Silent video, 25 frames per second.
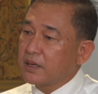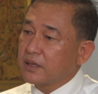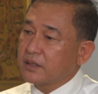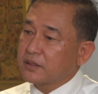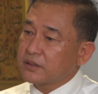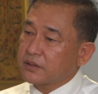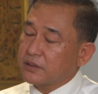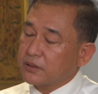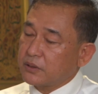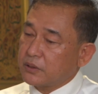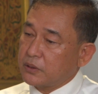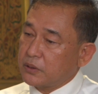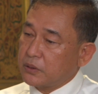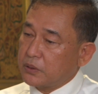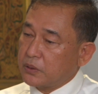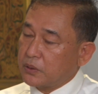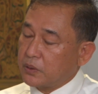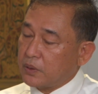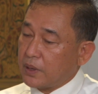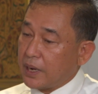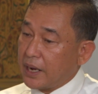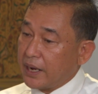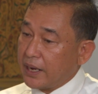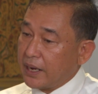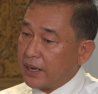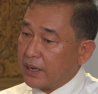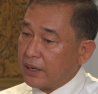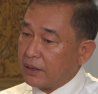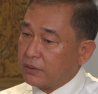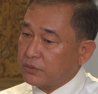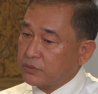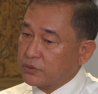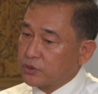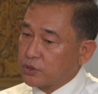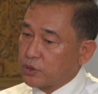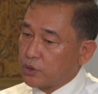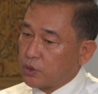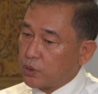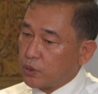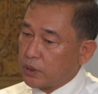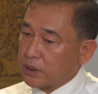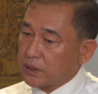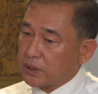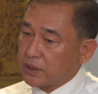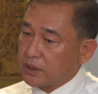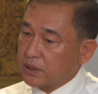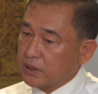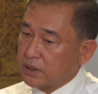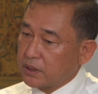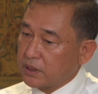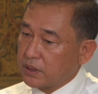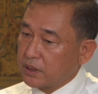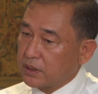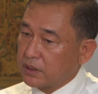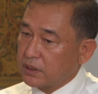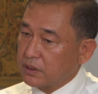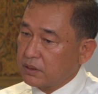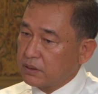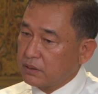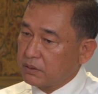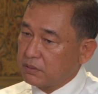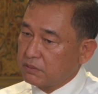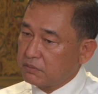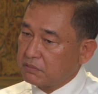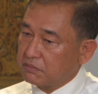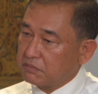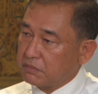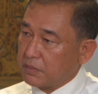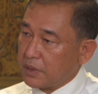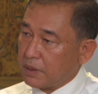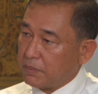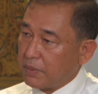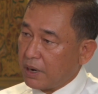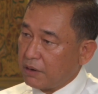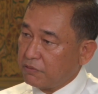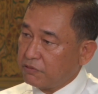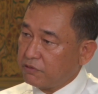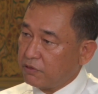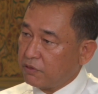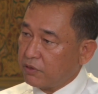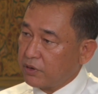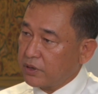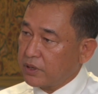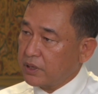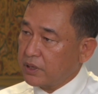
So I have taught about 4